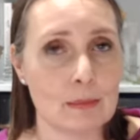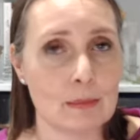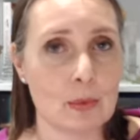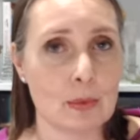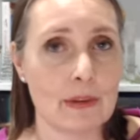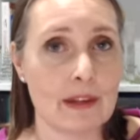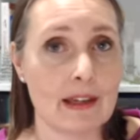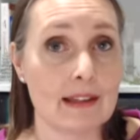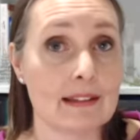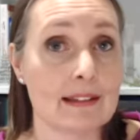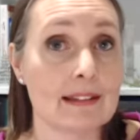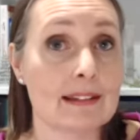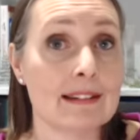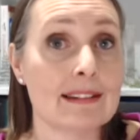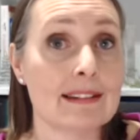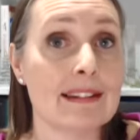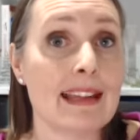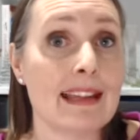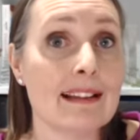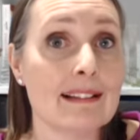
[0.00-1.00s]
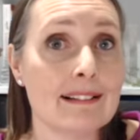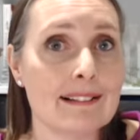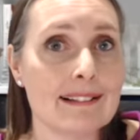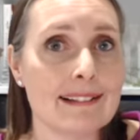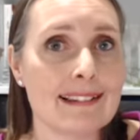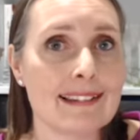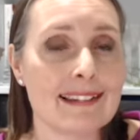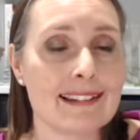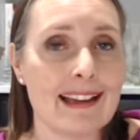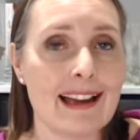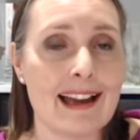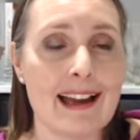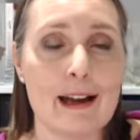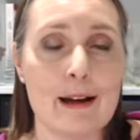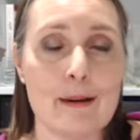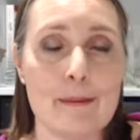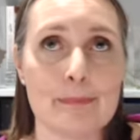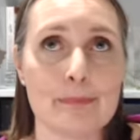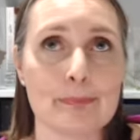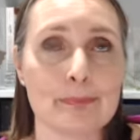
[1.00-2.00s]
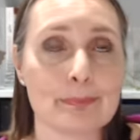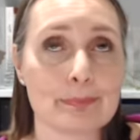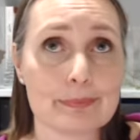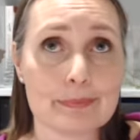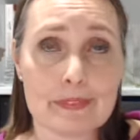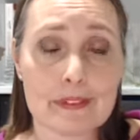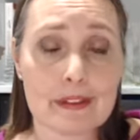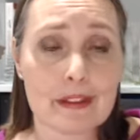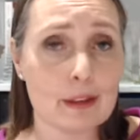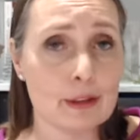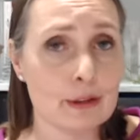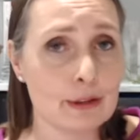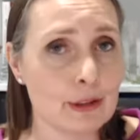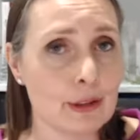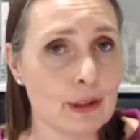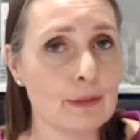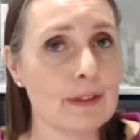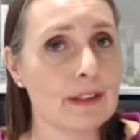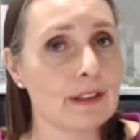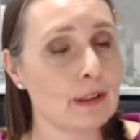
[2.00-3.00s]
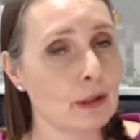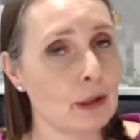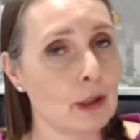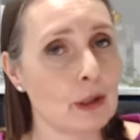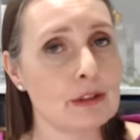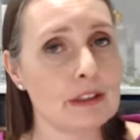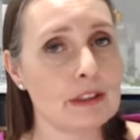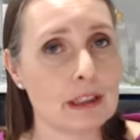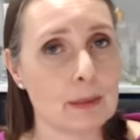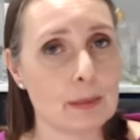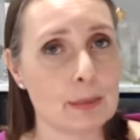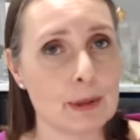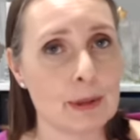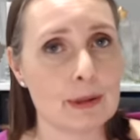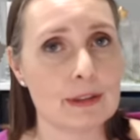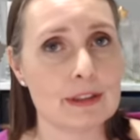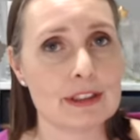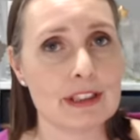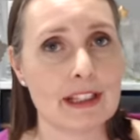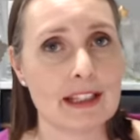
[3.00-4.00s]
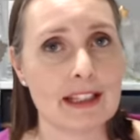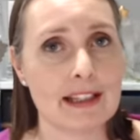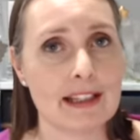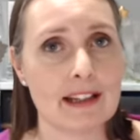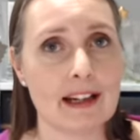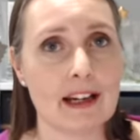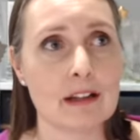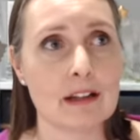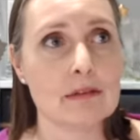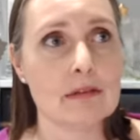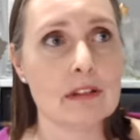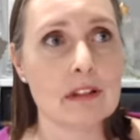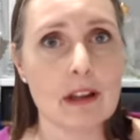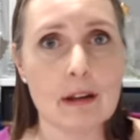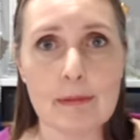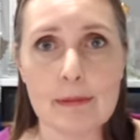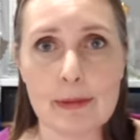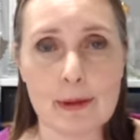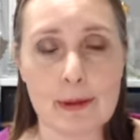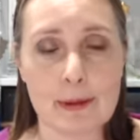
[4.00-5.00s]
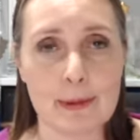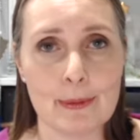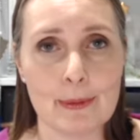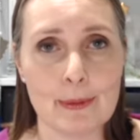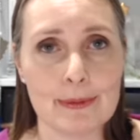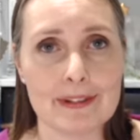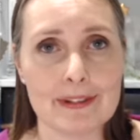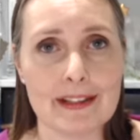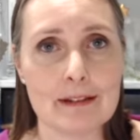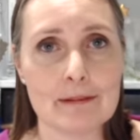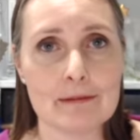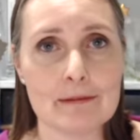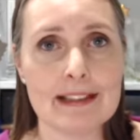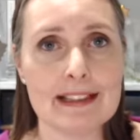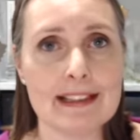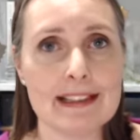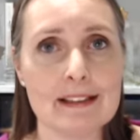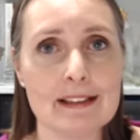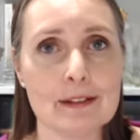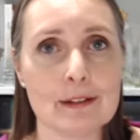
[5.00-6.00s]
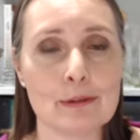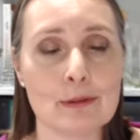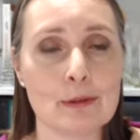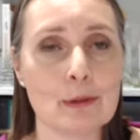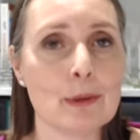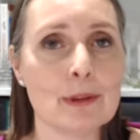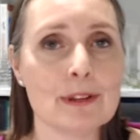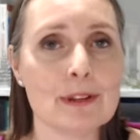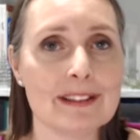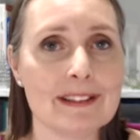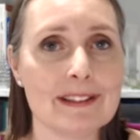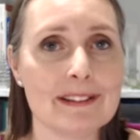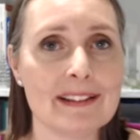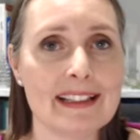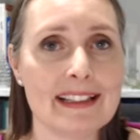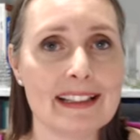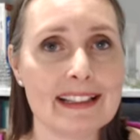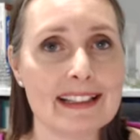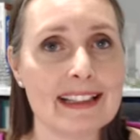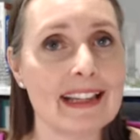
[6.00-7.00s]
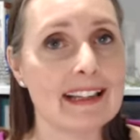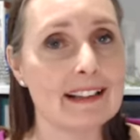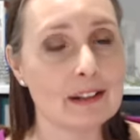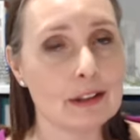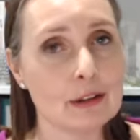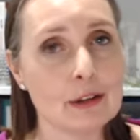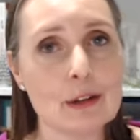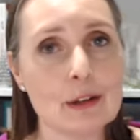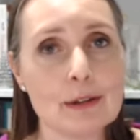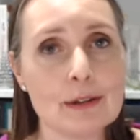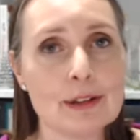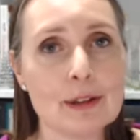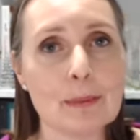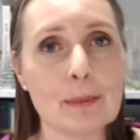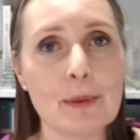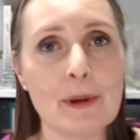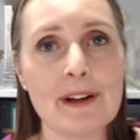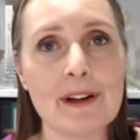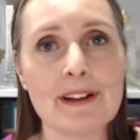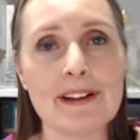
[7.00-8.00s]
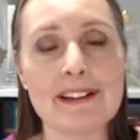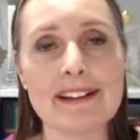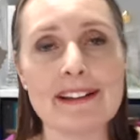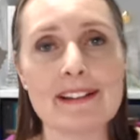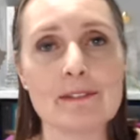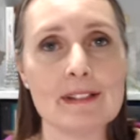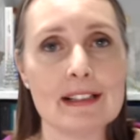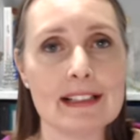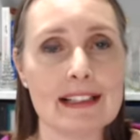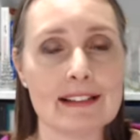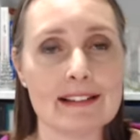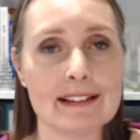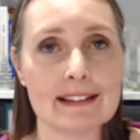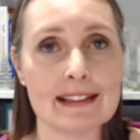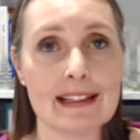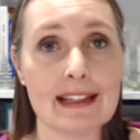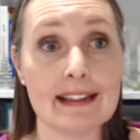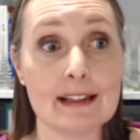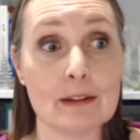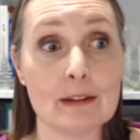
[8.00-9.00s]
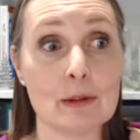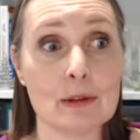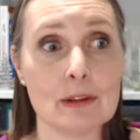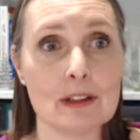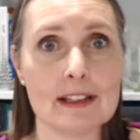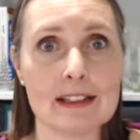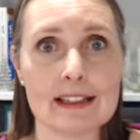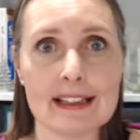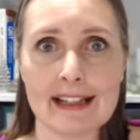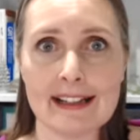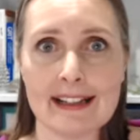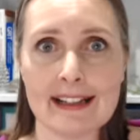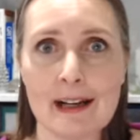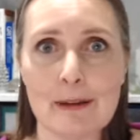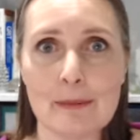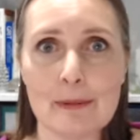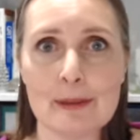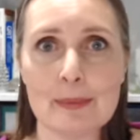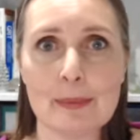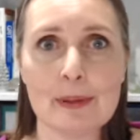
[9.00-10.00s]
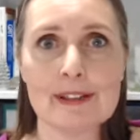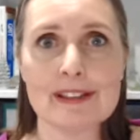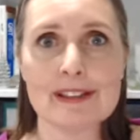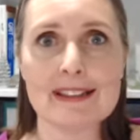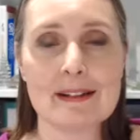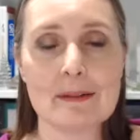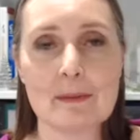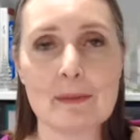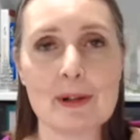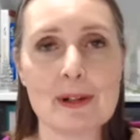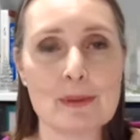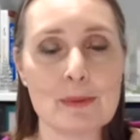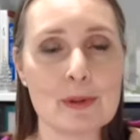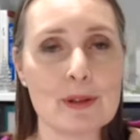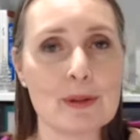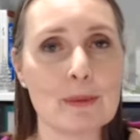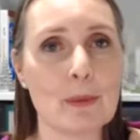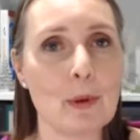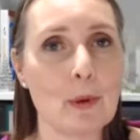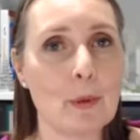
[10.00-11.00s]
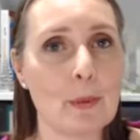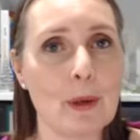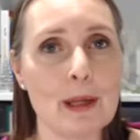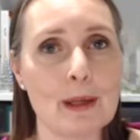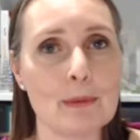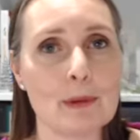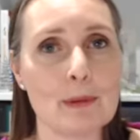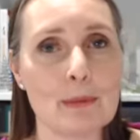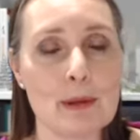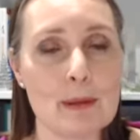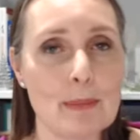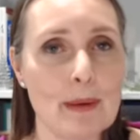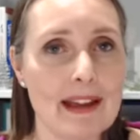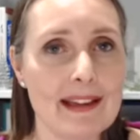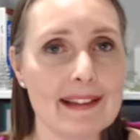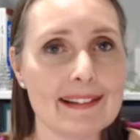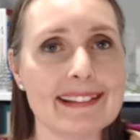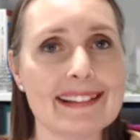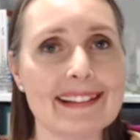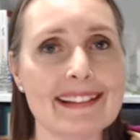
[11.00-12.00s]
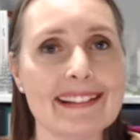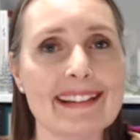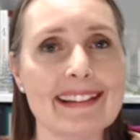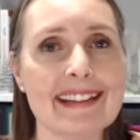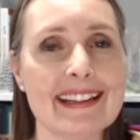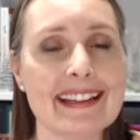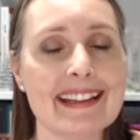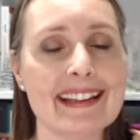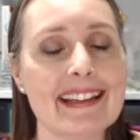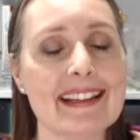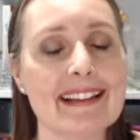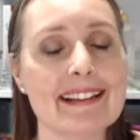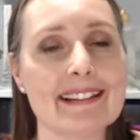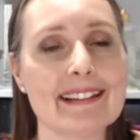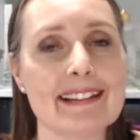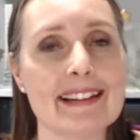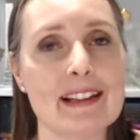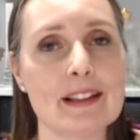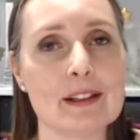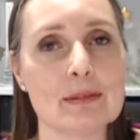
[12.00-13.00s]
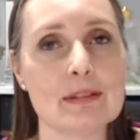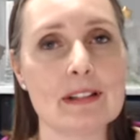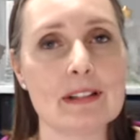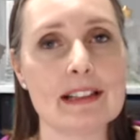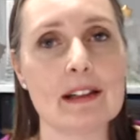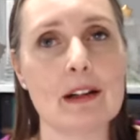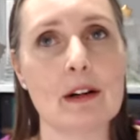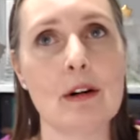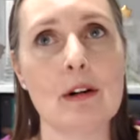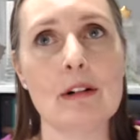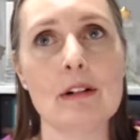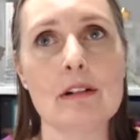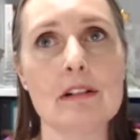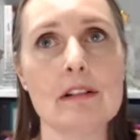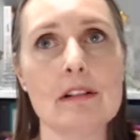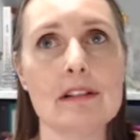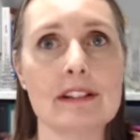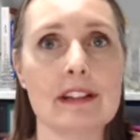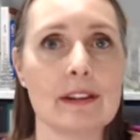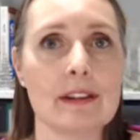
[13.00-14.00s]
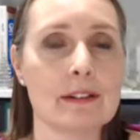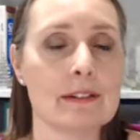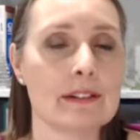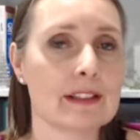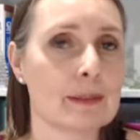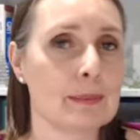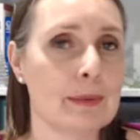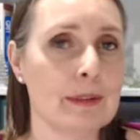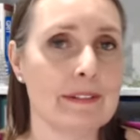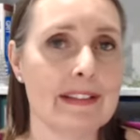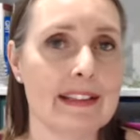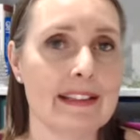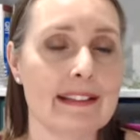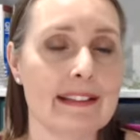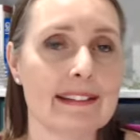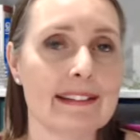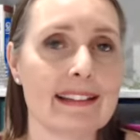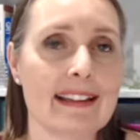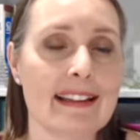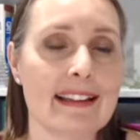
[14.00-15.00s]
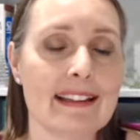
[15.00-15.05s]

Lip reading: more that sales service and coaching approach, I love the calls, and I really look forward to getting to know someone and really understanding, well, can I help this person and what way would be best? And it's really a whole nother experience.